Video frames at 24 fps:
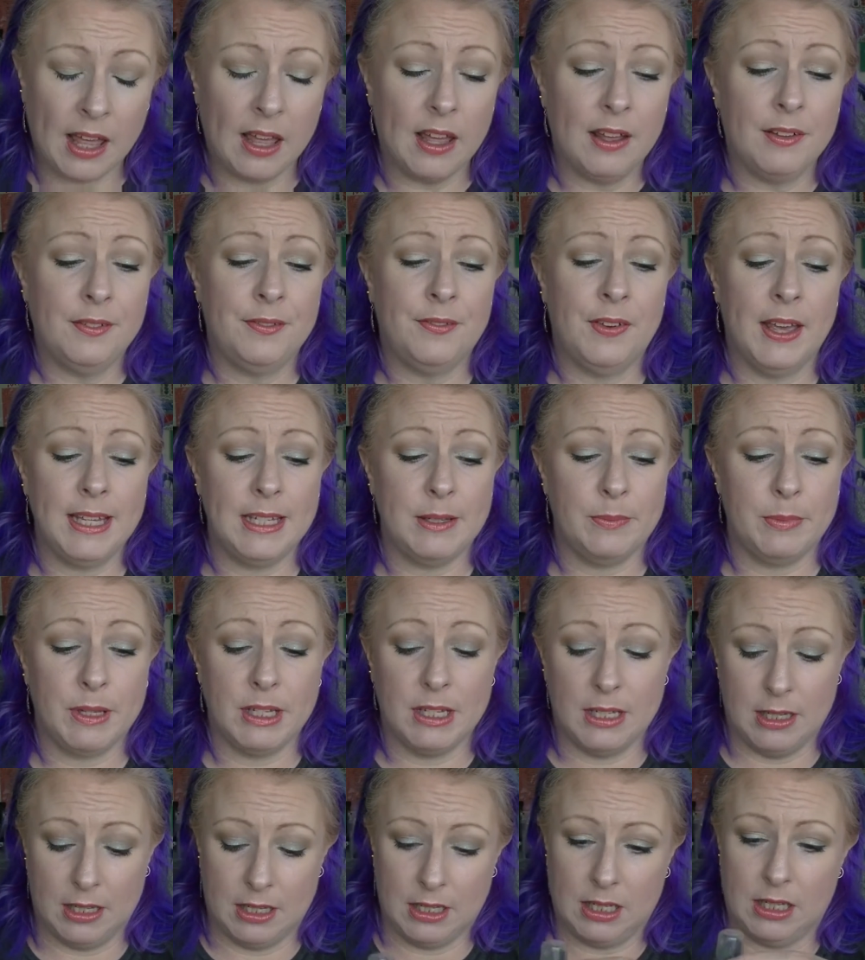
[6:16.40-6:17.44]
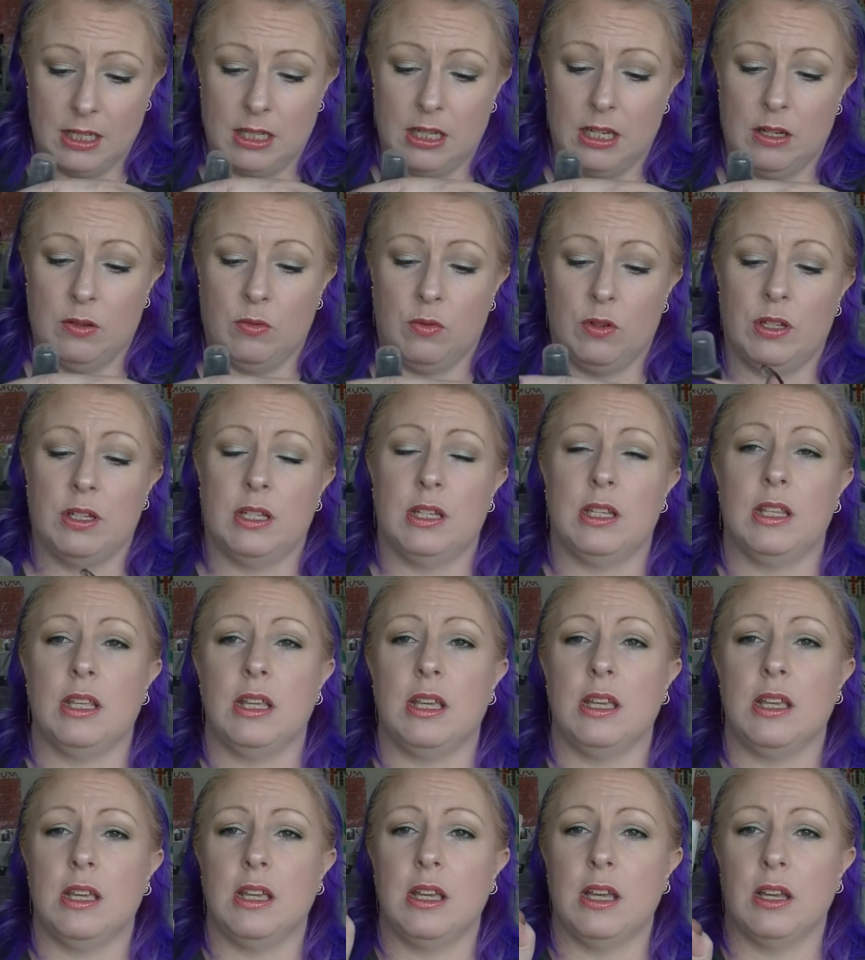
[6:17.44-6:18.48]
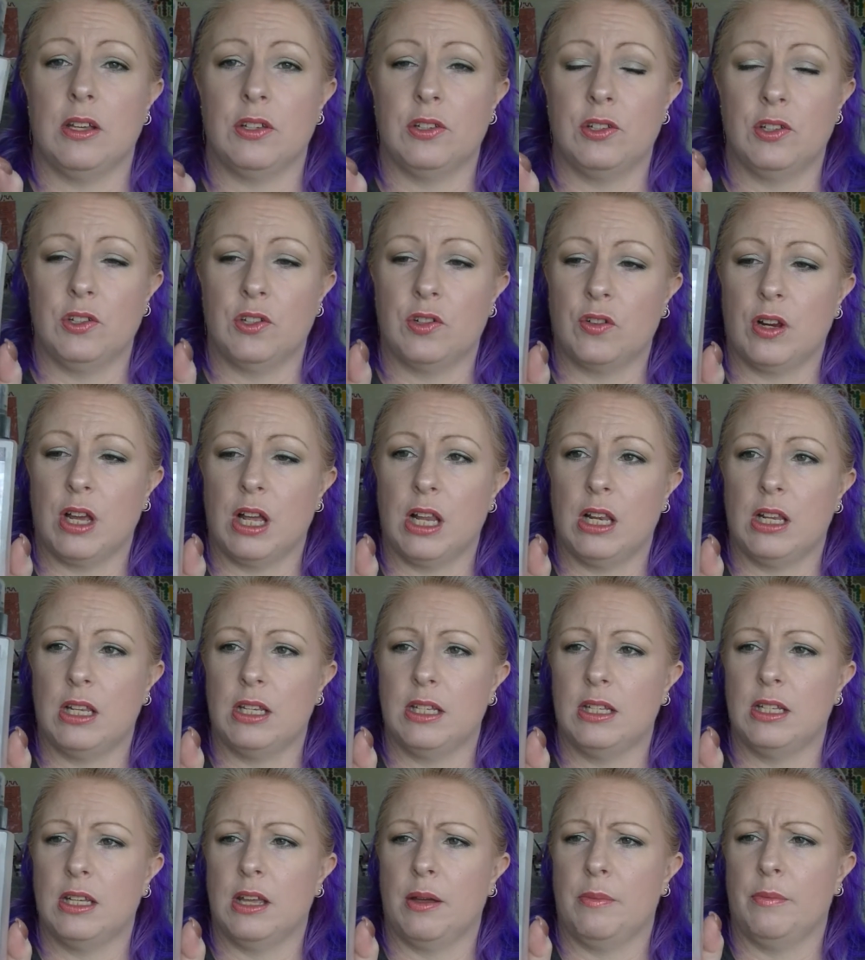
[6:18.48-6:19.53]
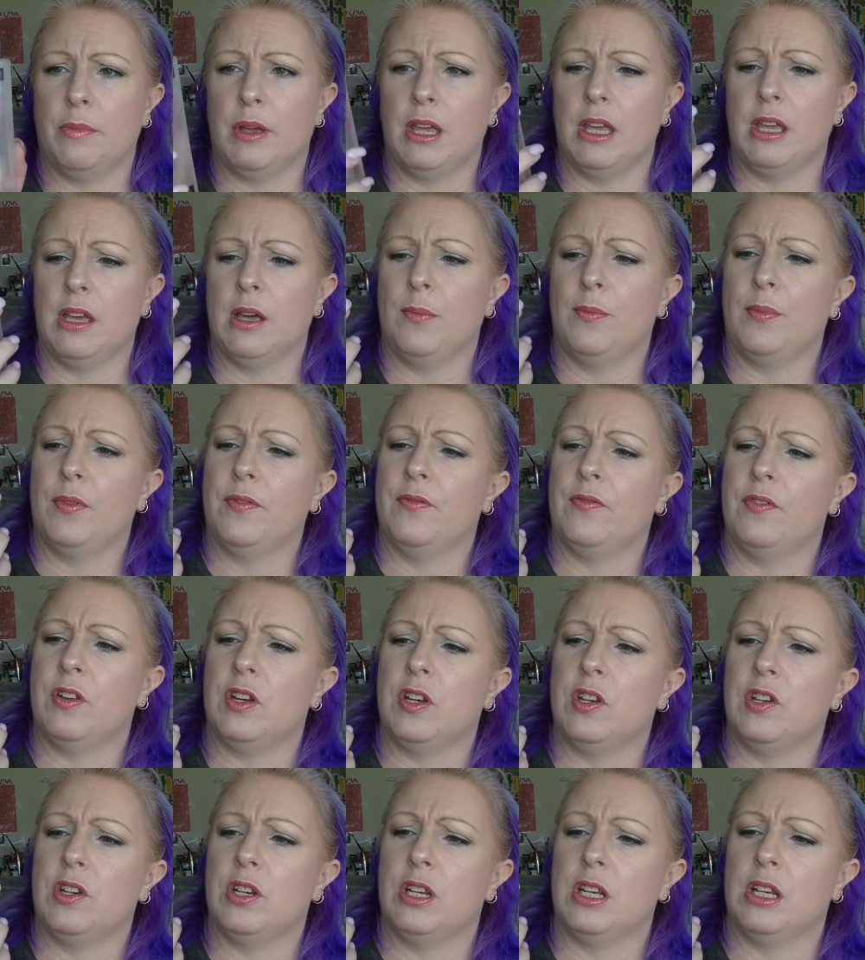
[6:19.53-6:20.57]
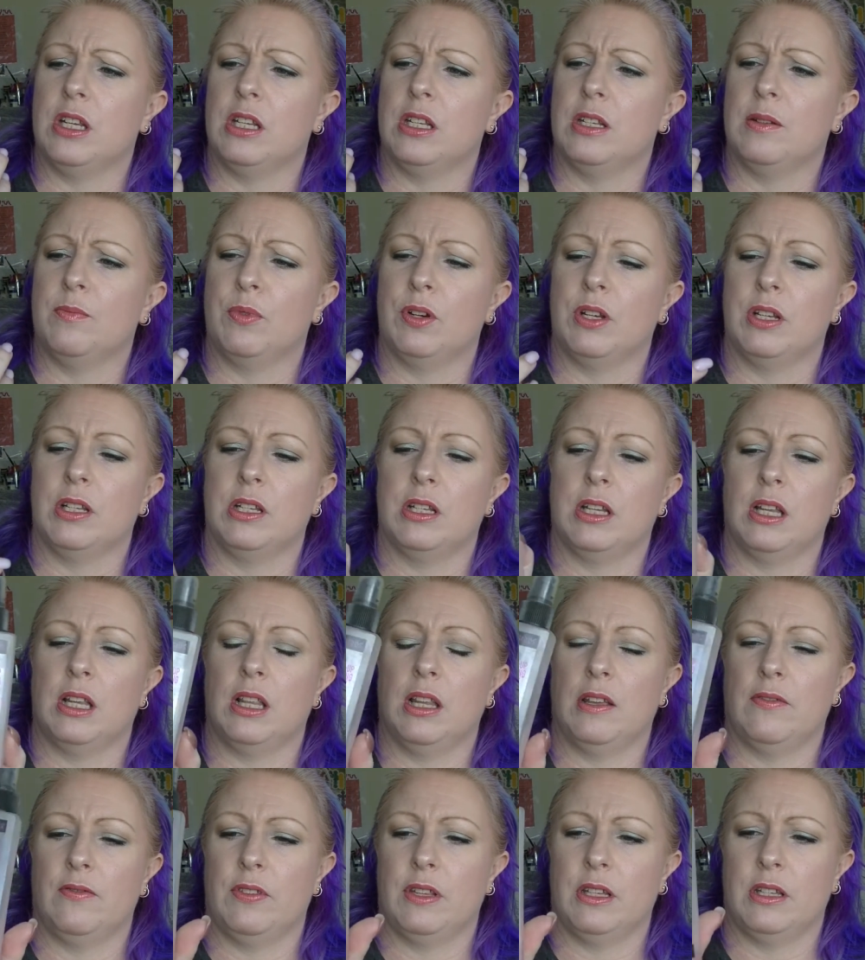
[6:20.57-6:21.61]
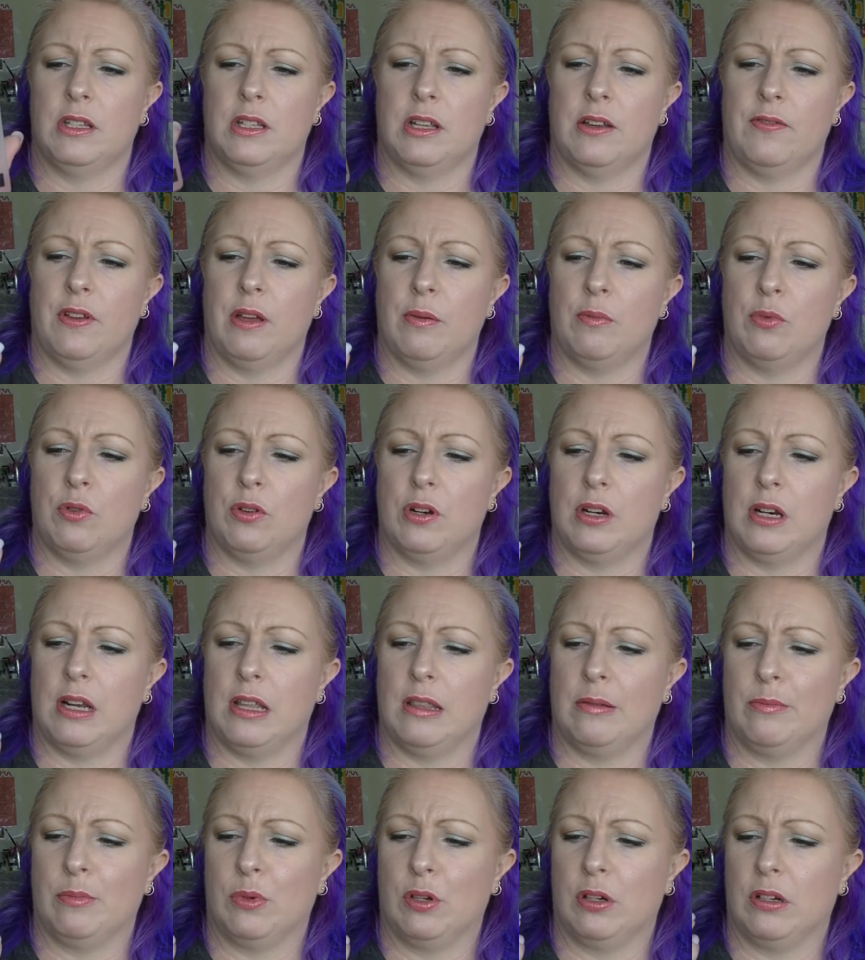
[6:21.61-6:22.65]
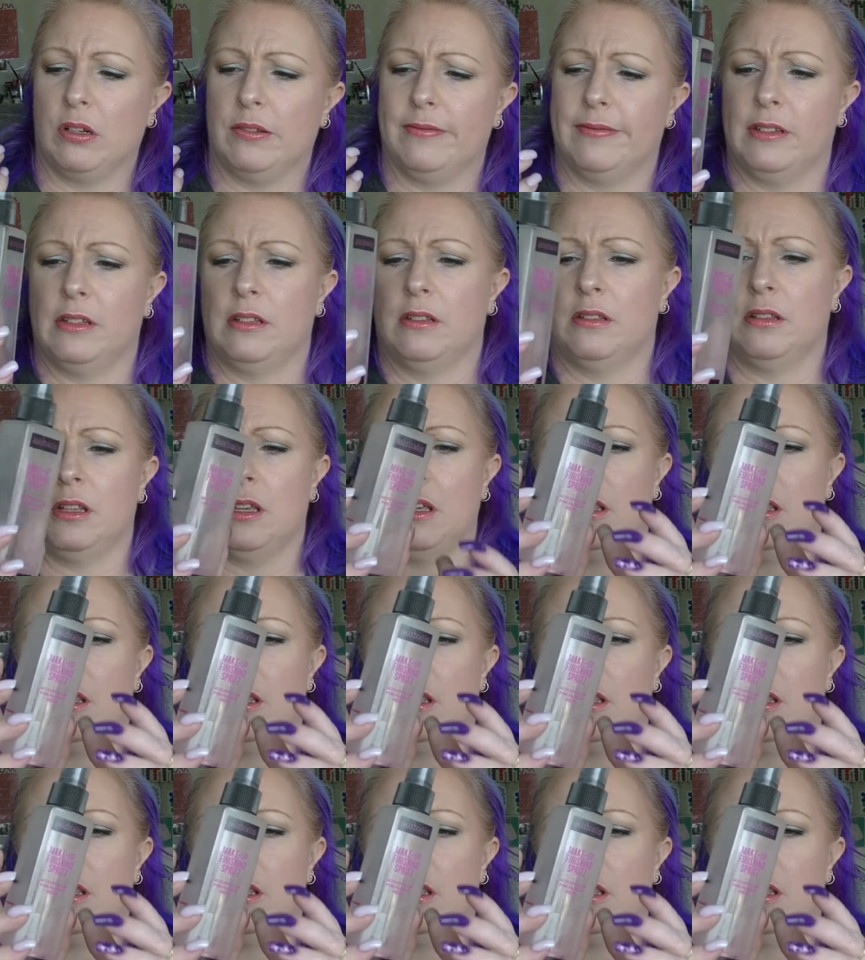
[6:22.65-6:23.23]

Face mist was the Australis Makeup Finishing Spritz. I love this stuff. I bought another bottle of it the